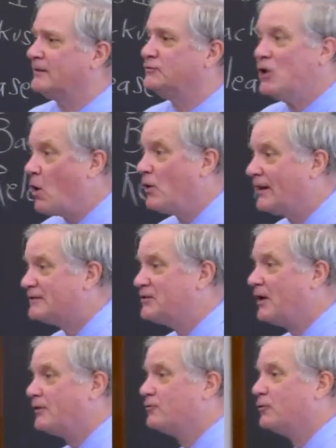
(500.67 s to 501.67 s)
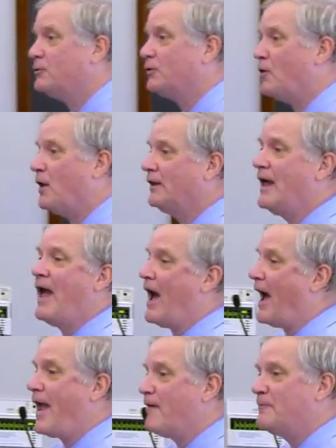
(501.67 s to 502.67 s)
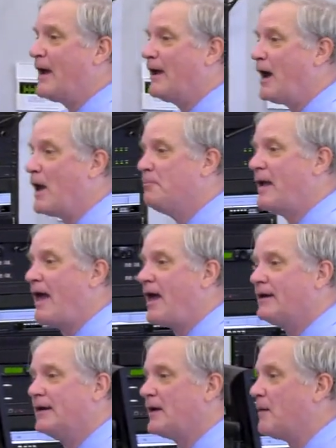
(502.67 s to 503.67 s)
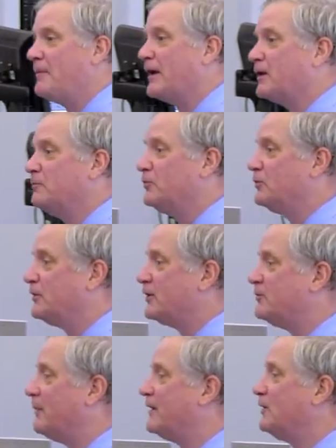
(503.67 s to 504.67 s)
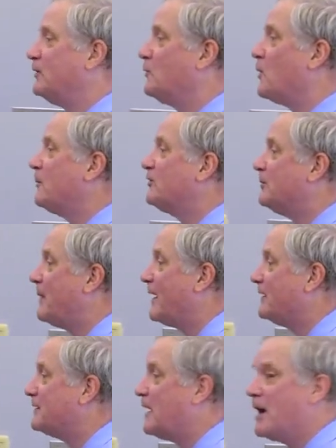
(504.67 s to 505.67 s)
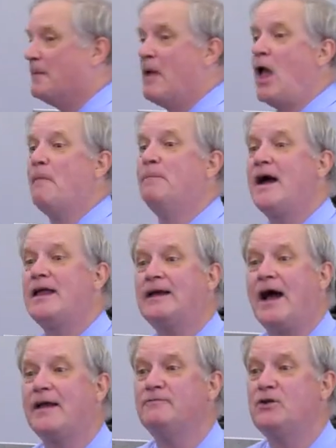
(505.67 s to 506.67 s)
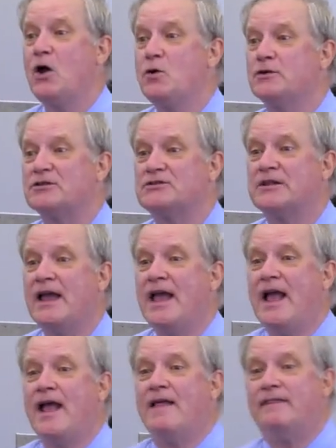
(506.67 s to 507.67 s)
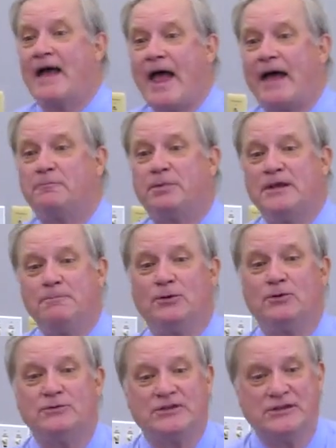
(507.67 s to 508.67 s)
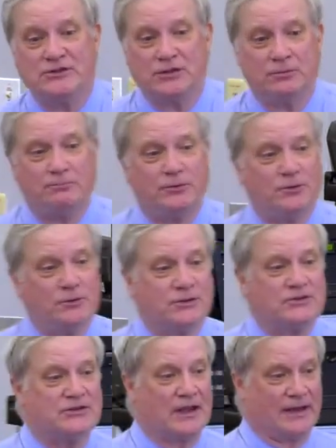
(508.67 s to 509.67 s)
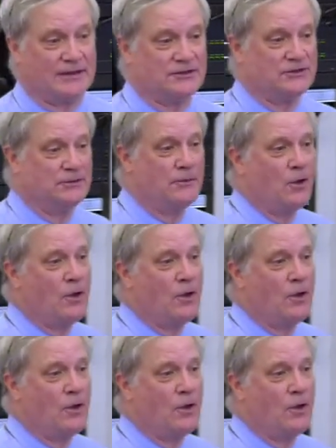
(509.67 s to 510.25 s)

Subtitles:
No, that's not true at all. I have my iPad, I got my computer, I spend an enormous amount of time. But I've noticed that people who teach computer science,